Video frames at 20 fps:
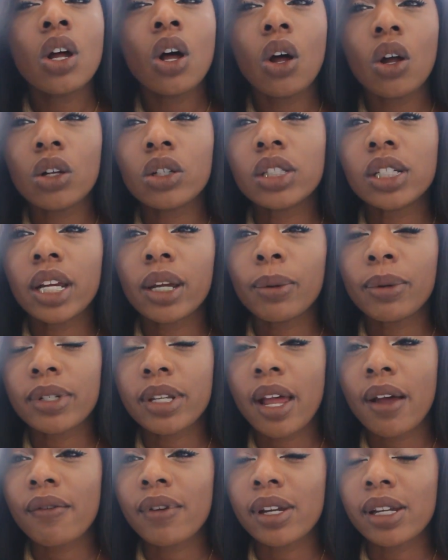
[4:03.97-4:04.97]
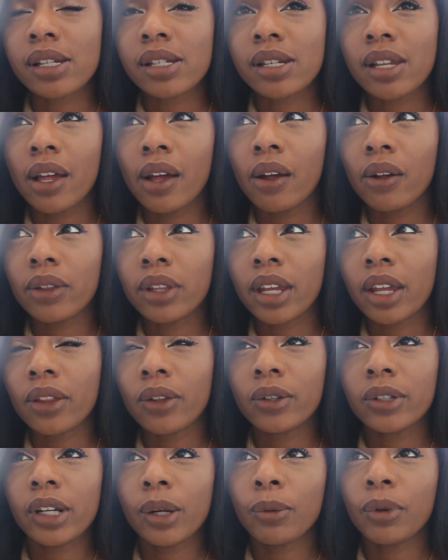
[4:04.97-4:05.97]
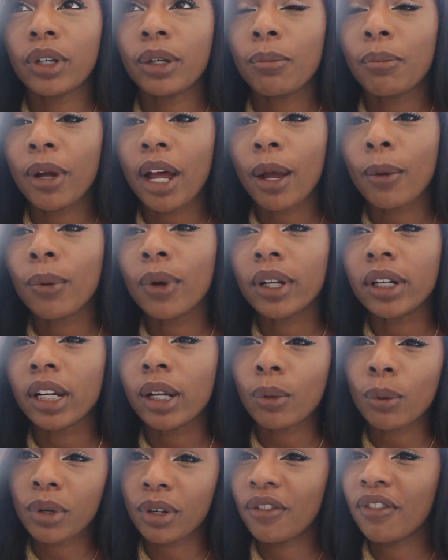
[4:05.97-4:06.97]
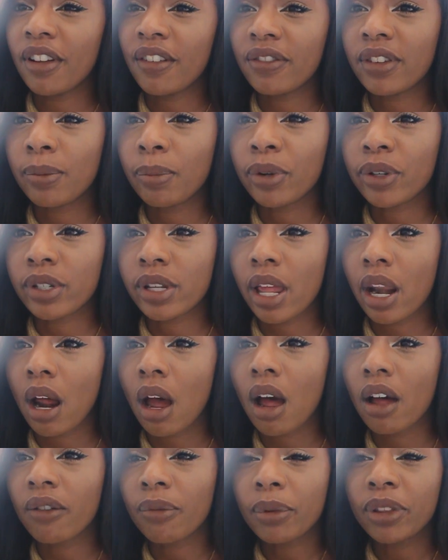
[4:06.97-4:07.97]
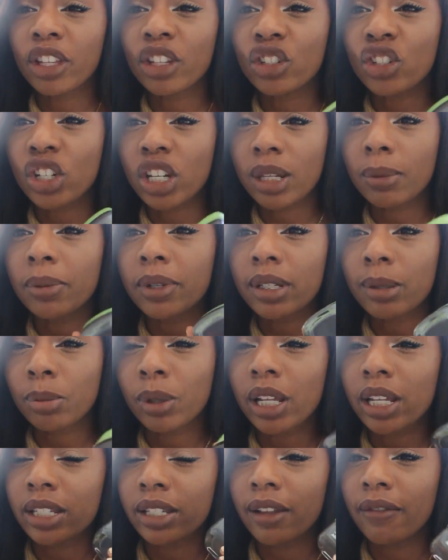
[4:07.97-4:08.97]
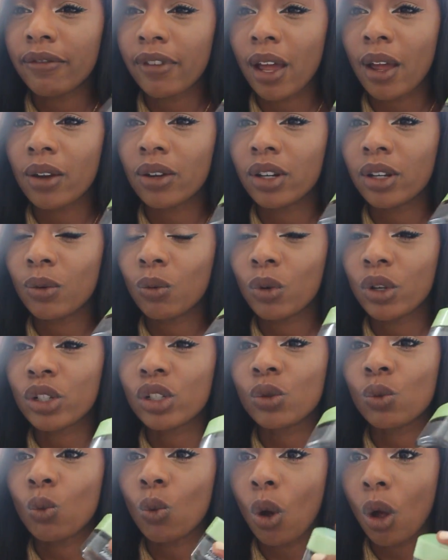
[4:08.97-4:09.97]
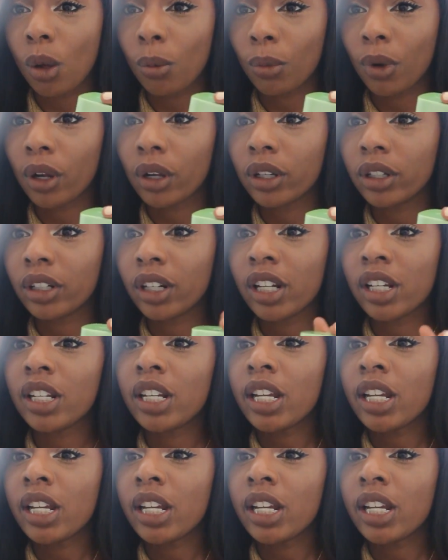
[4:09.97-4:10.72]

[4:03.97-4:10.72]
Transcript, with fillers: Ulta was having a sale the other day, we could buy one, get one 50% off, but the cheapest place I found it was Walmart.